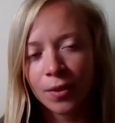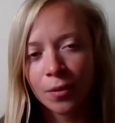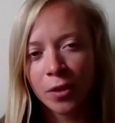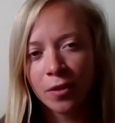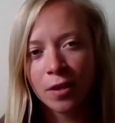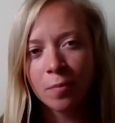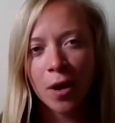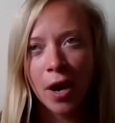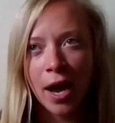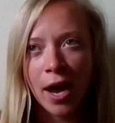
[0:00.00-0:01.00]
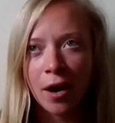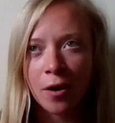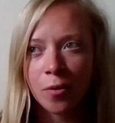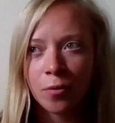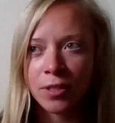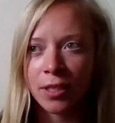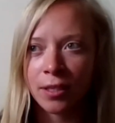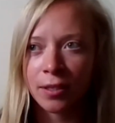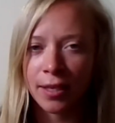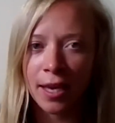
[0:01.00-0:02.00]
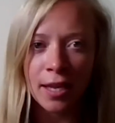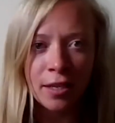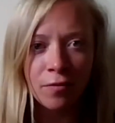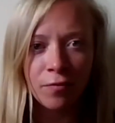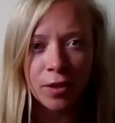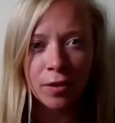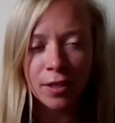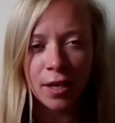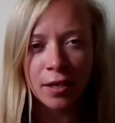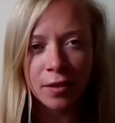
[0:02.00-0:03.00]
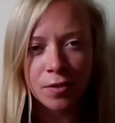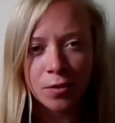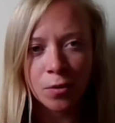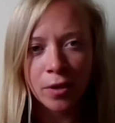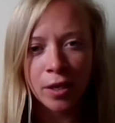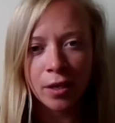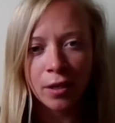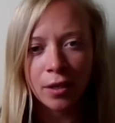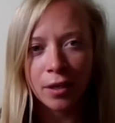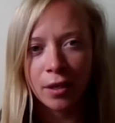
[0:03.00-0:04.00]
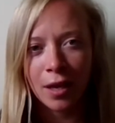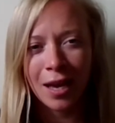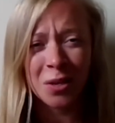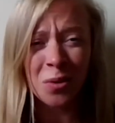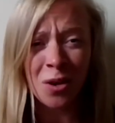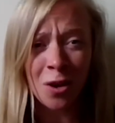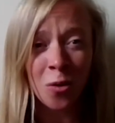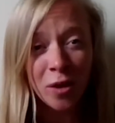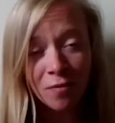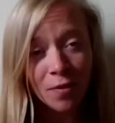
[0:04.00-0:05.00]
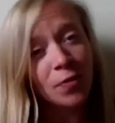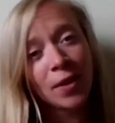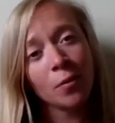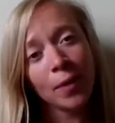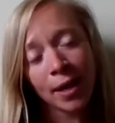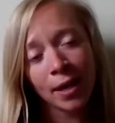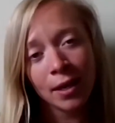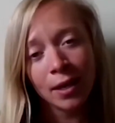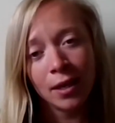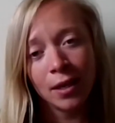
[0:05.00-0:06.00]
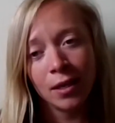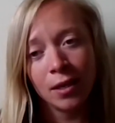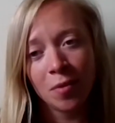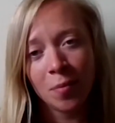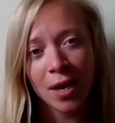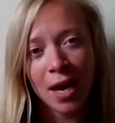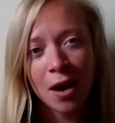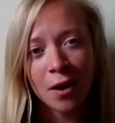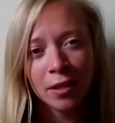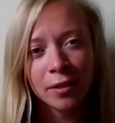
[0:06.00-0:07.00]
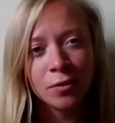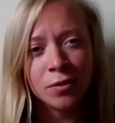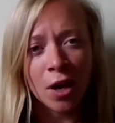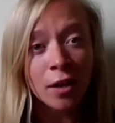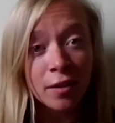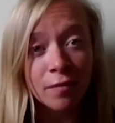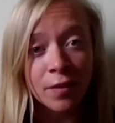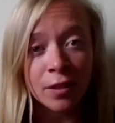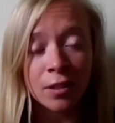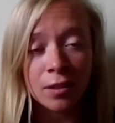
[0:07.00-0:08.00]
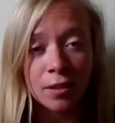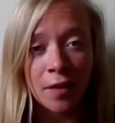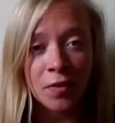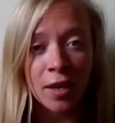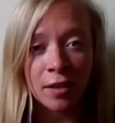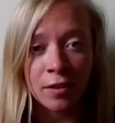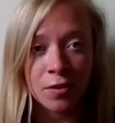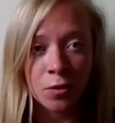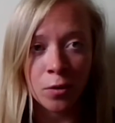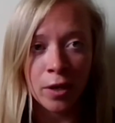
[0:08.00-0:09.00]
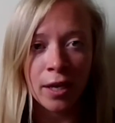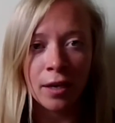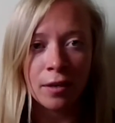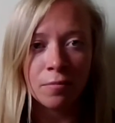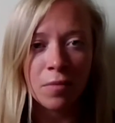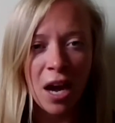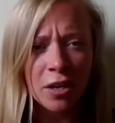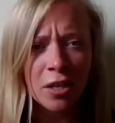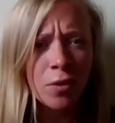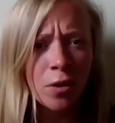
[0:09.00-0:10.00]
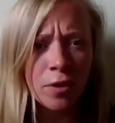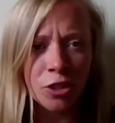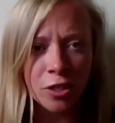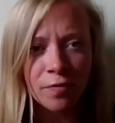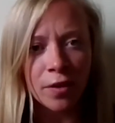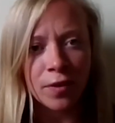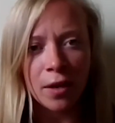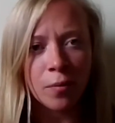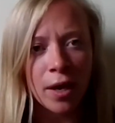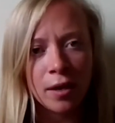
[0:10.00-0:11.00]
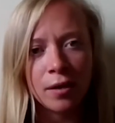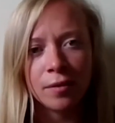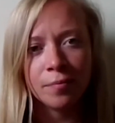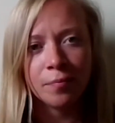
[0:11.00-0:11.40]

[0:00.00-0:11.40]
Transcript: When you think about how did Kenyon feel at the end of the story? How do you know he felt that way? Maybe how did little Dolly feel at the end of the story, and how do you know that she felt that way?